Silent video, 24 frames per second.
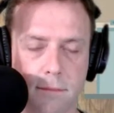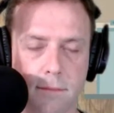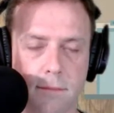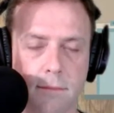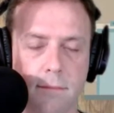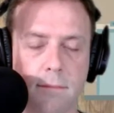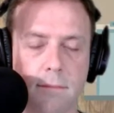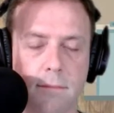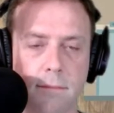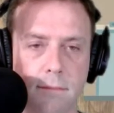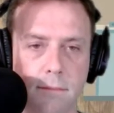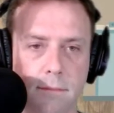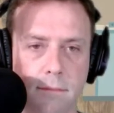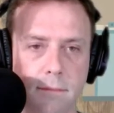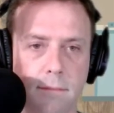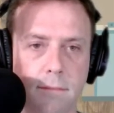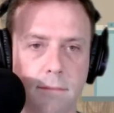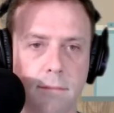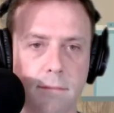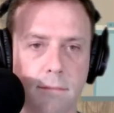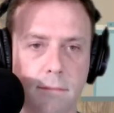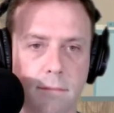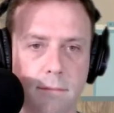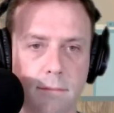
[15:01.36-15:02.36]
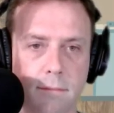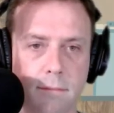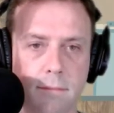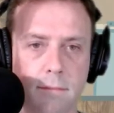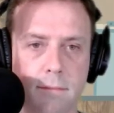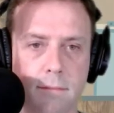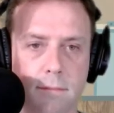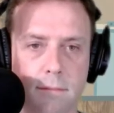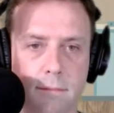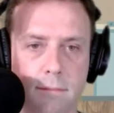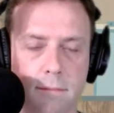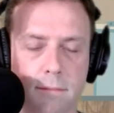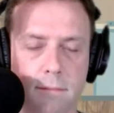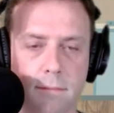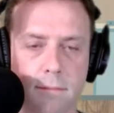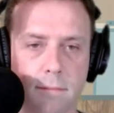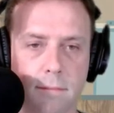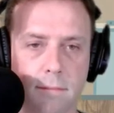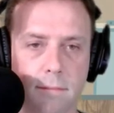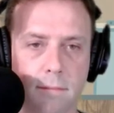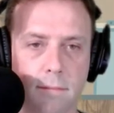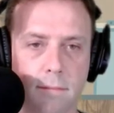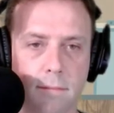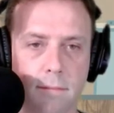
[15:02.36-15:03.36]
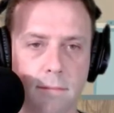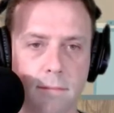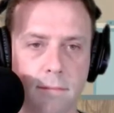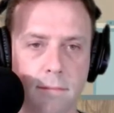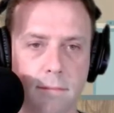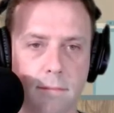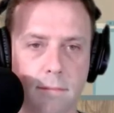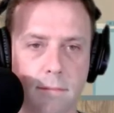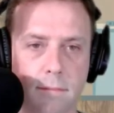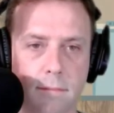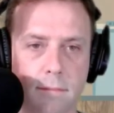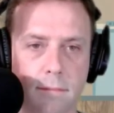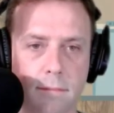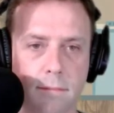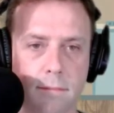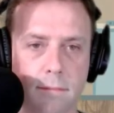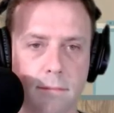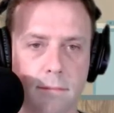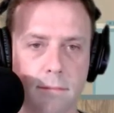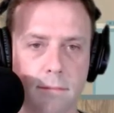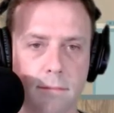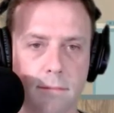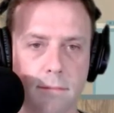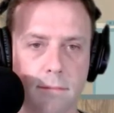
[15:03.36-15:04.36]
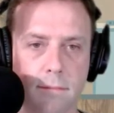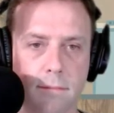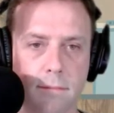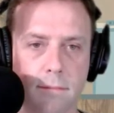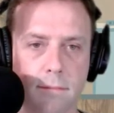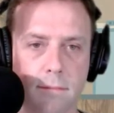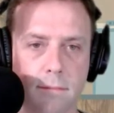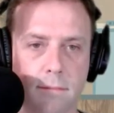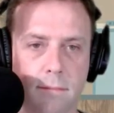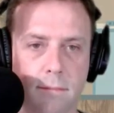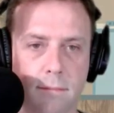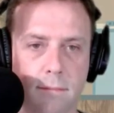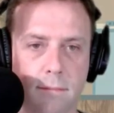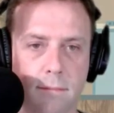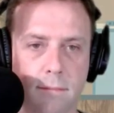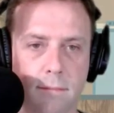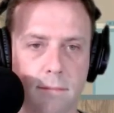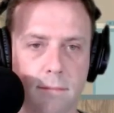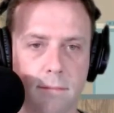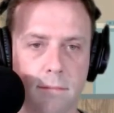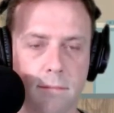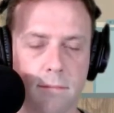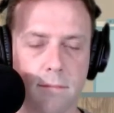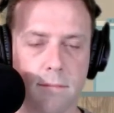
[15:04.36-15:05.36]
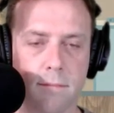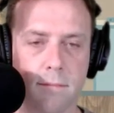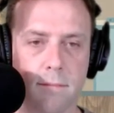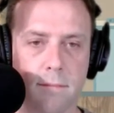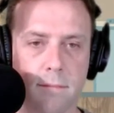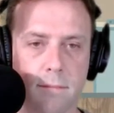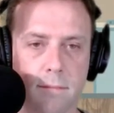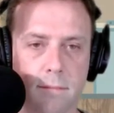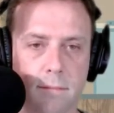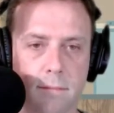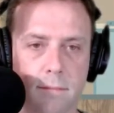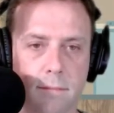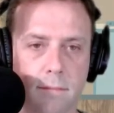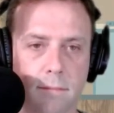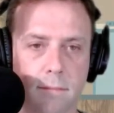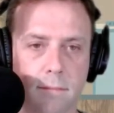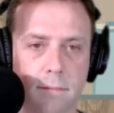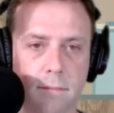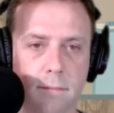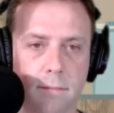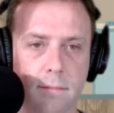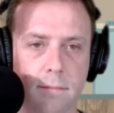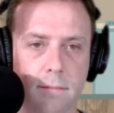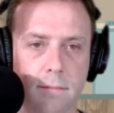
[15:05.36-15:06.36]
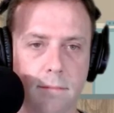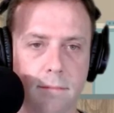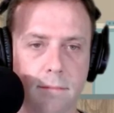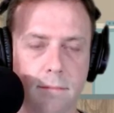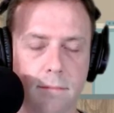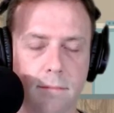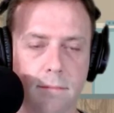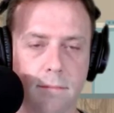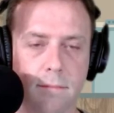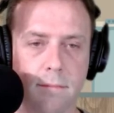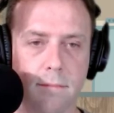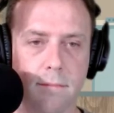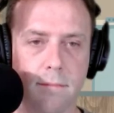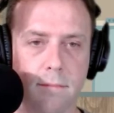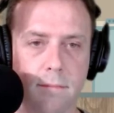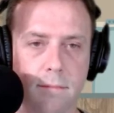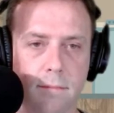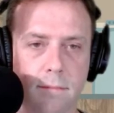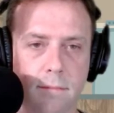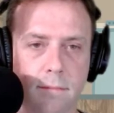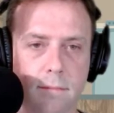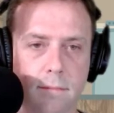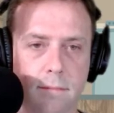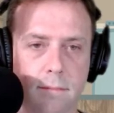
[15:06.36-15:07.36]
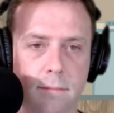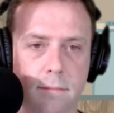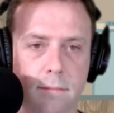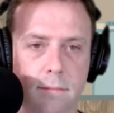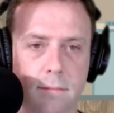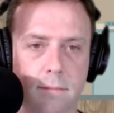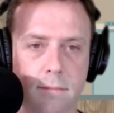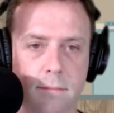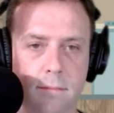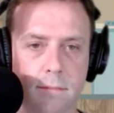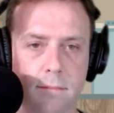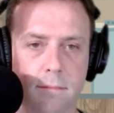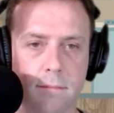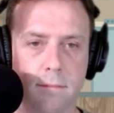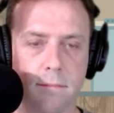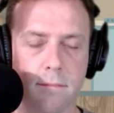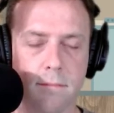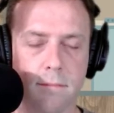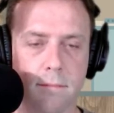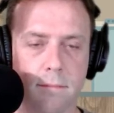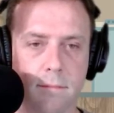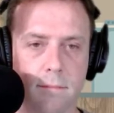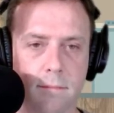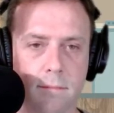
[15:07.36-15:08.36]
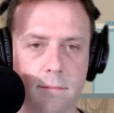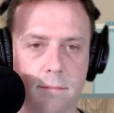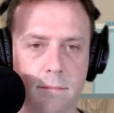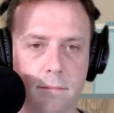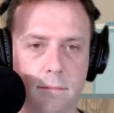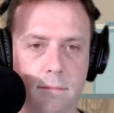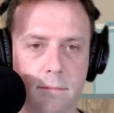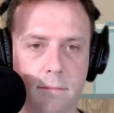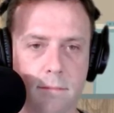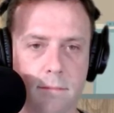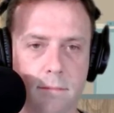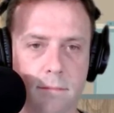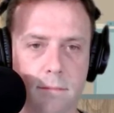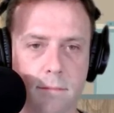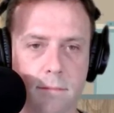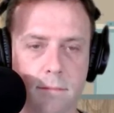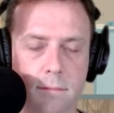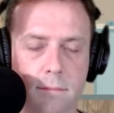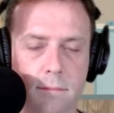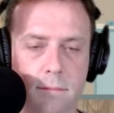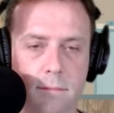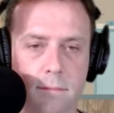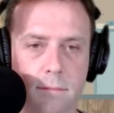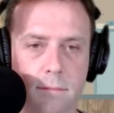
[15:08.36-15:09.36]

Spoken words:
(silent)